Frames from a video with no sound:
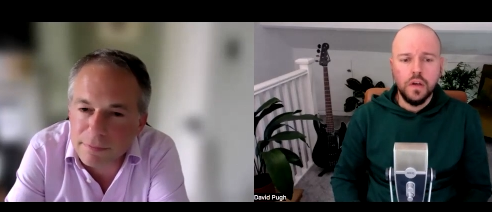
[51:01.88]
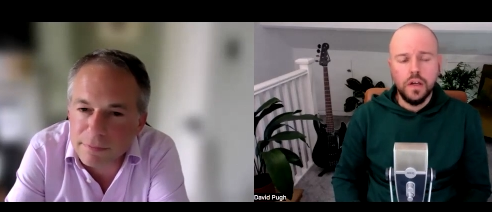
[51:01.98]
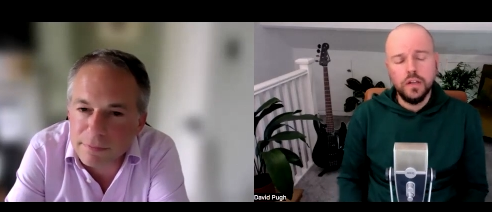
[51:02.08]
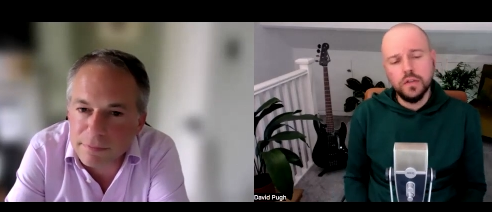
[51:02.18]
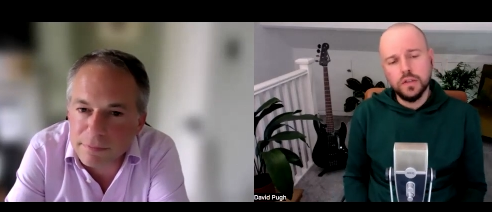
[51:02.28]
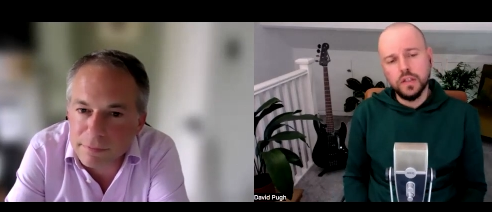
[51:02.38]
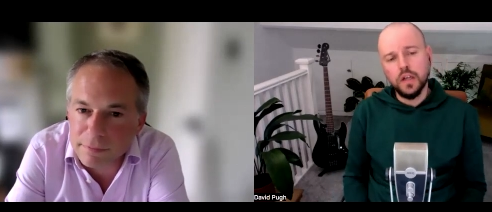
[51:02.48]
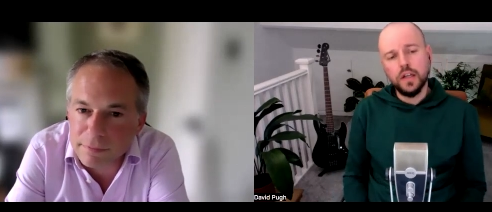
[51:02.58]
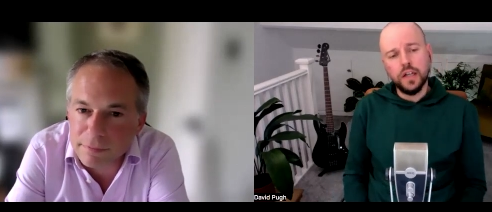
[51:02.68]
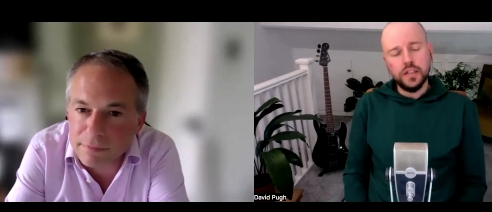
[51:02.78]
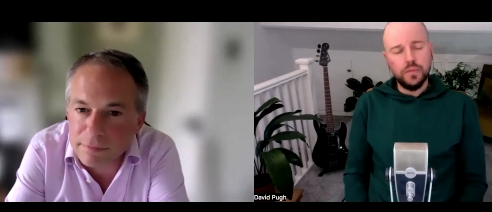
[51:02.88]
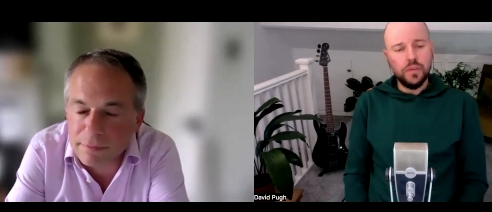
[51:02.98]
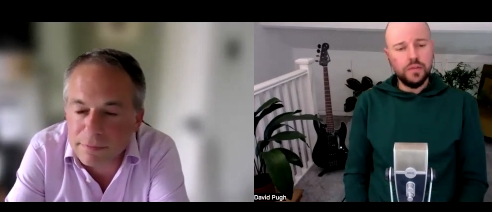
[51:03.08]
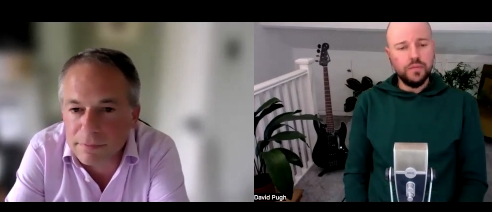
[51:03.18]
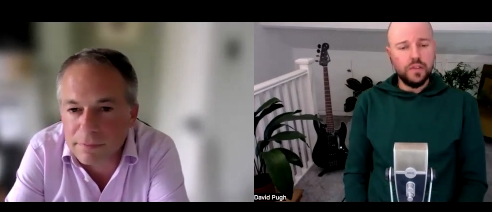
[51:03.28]
Speaker 1: Interesting. Okay, so
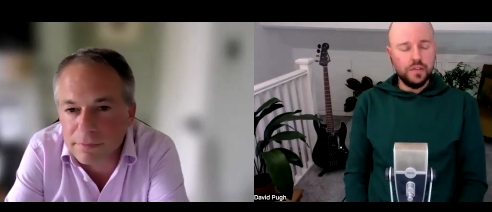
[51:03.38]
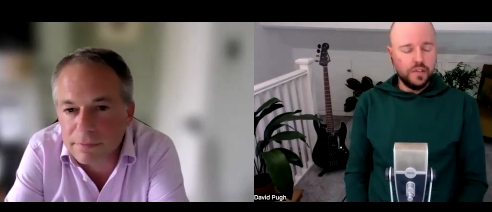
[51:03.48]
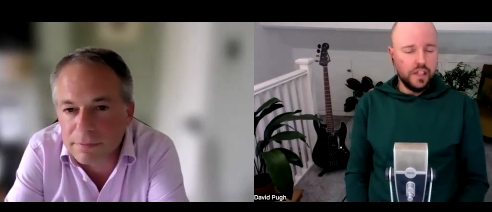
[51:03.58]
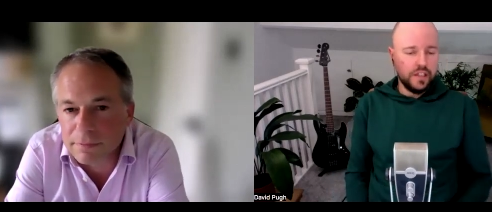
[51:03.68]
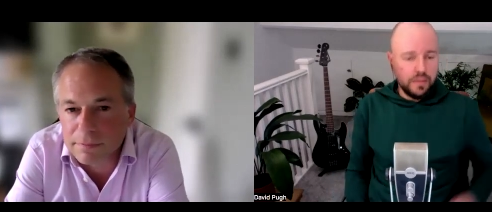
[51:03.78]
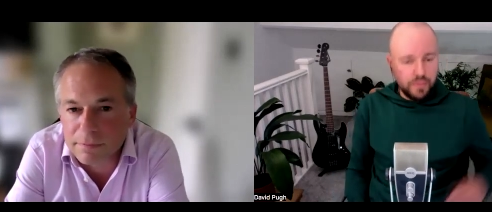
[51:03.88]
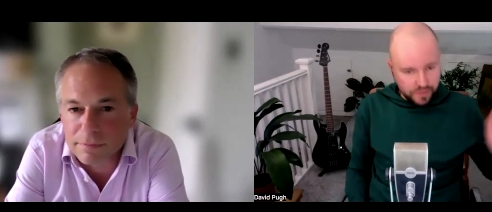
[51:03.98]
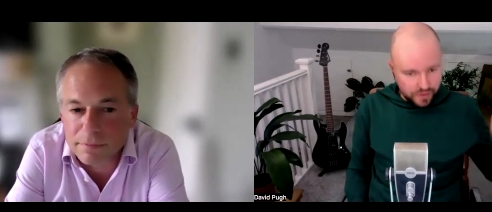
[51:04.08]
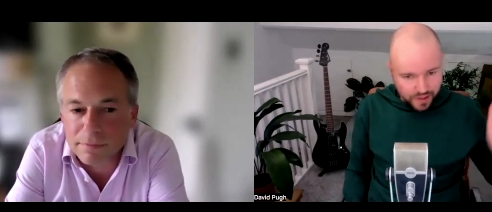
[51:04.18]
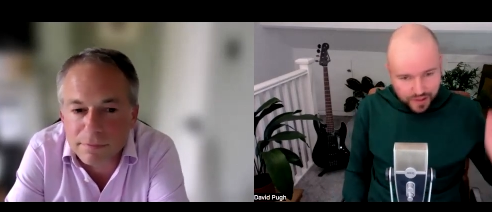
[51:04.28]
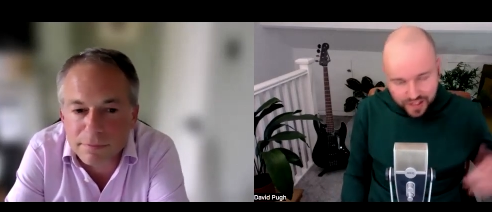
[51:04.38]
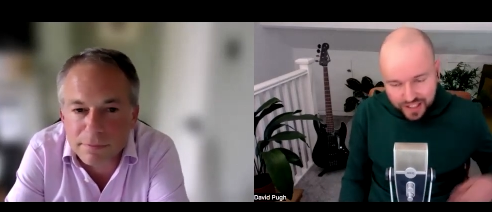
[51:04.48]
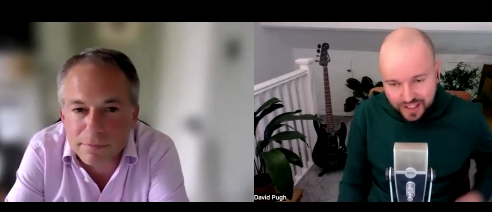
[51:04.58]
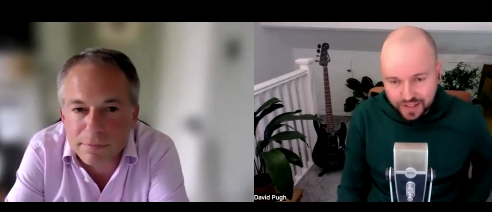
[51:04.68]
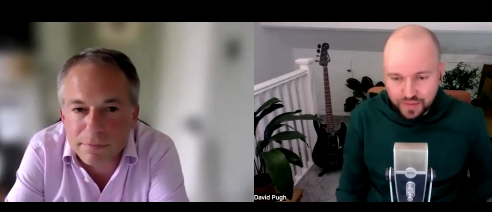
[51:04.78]
one one thank you so much for doing
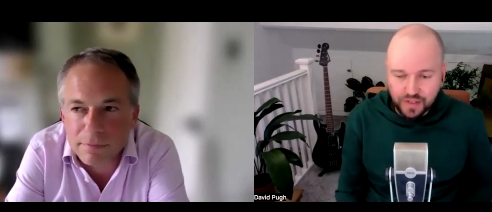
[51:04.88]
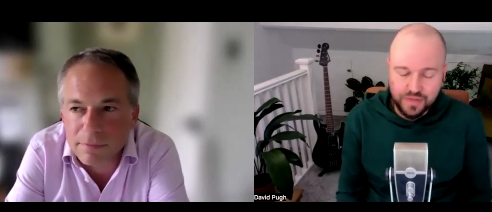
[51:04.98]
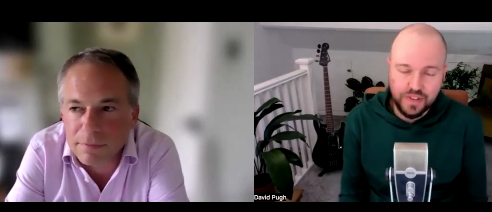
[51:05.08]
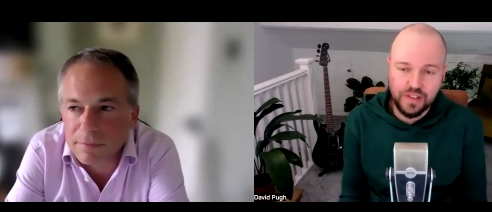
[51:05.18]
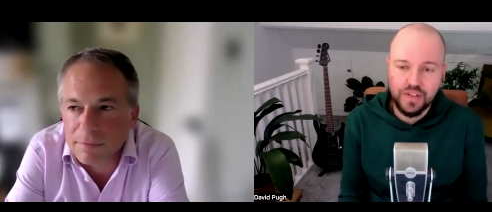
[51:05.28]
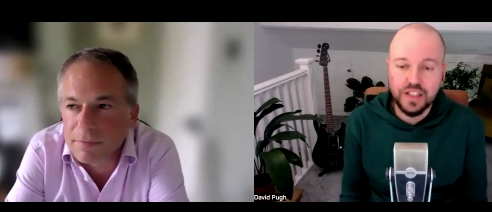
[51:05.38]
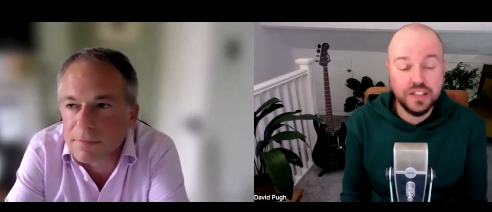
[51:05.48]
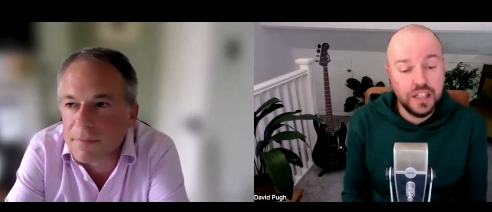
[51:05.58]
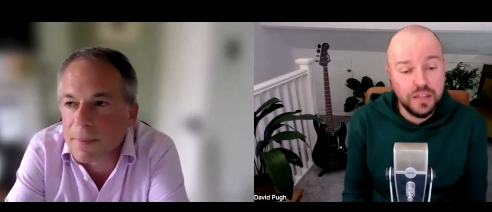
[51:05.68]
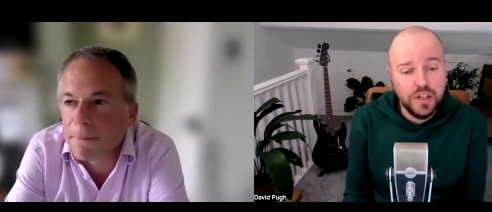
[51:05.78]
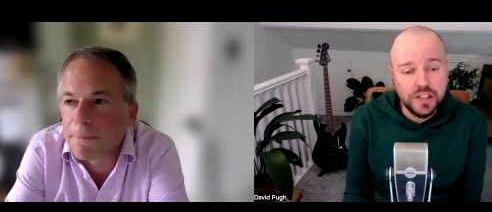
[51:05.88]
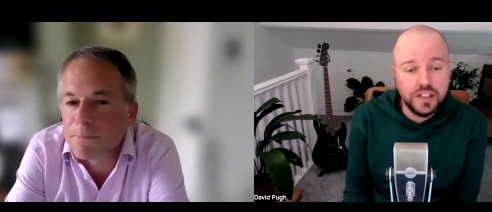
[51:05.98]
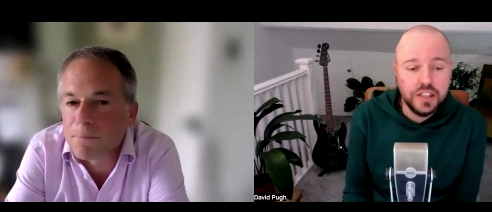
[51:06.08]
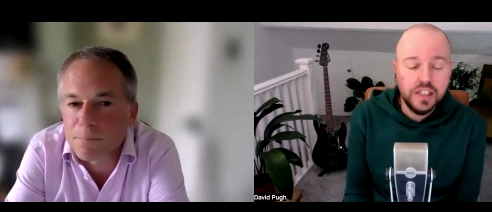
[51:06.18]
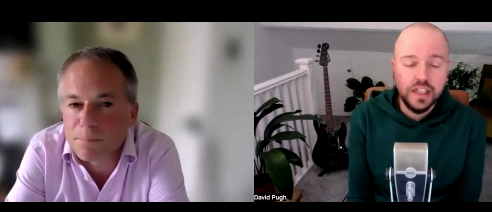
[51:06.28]
this, and I've I've, I've learned so
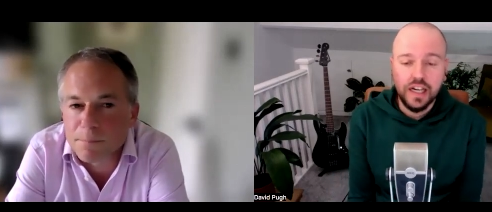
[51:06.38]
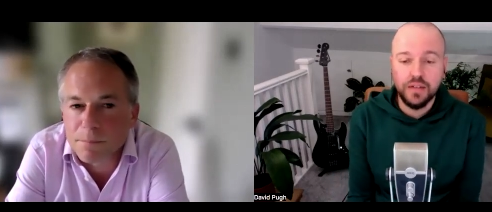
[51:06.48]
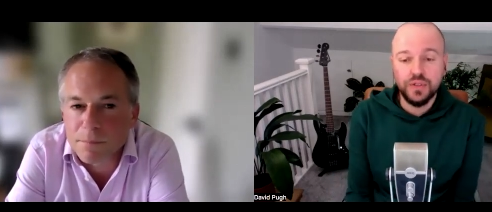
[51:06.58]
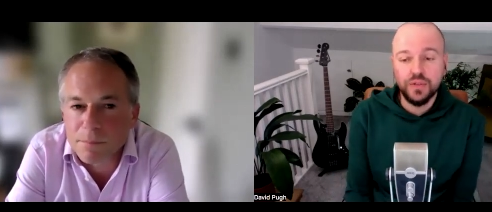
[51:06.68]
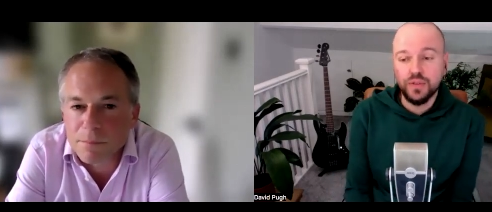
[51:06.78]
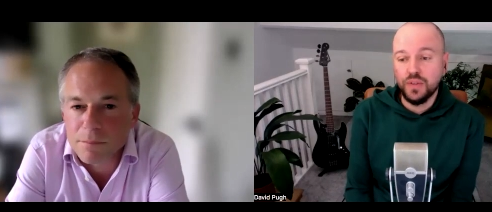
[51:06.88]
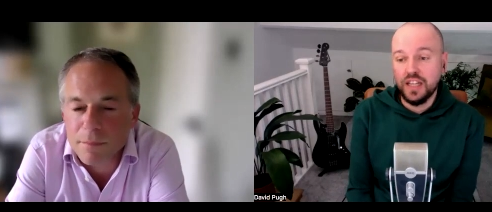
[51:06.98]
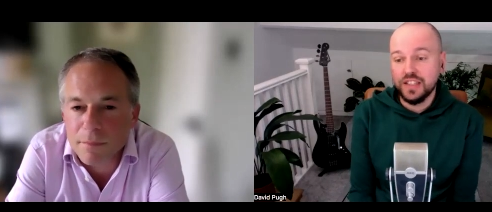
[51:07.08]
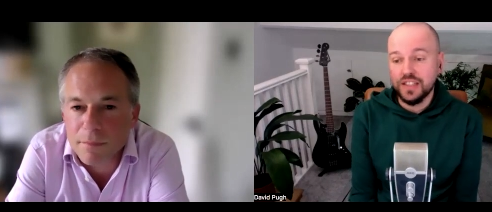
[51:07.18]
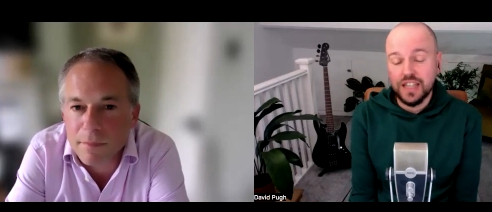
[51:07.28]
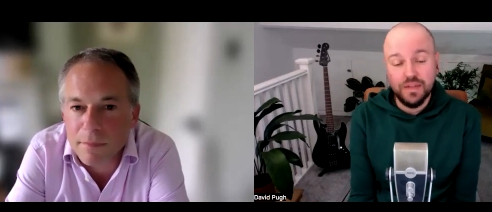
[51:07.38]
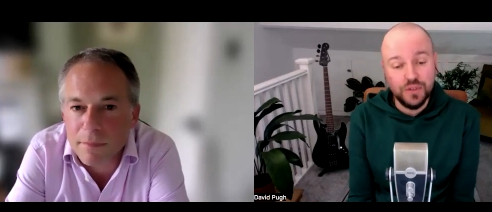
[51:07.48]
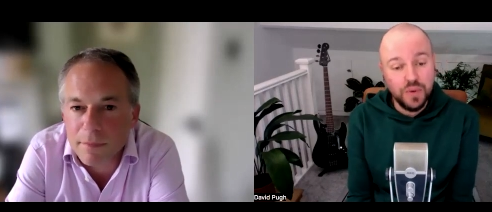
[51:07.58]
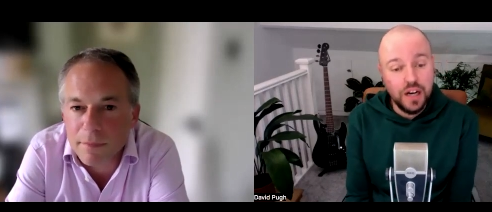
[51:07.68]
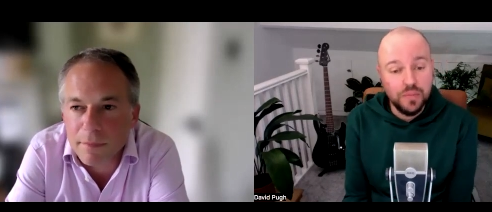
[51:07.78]
much, and I'm sure all the listeners
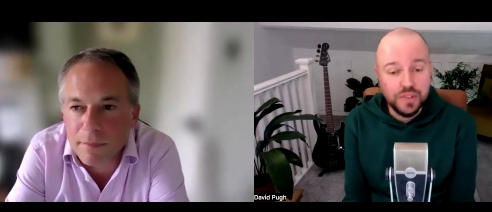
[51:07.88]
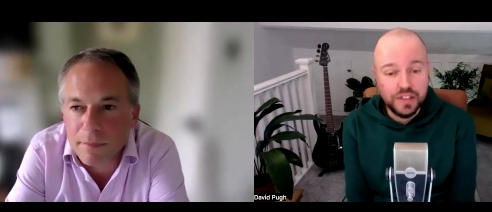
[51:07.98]
have as well.